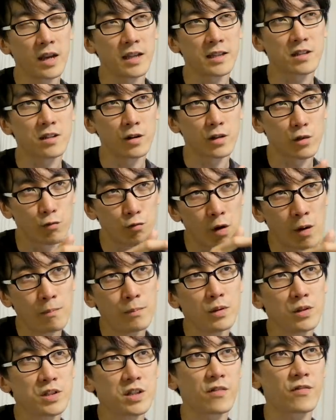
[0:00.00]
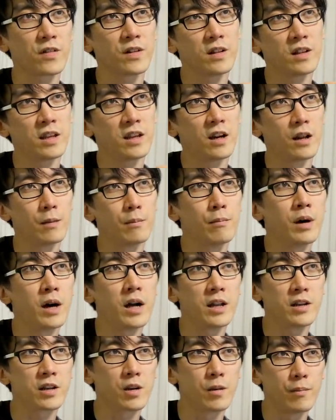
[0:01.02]
it's going to rumble differently on
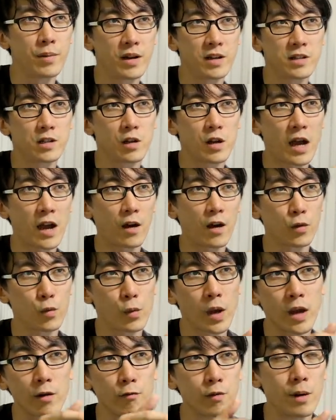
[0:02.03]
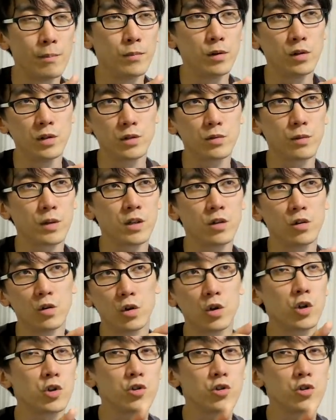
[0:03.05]
mud compared to how, the way it rumbles when you're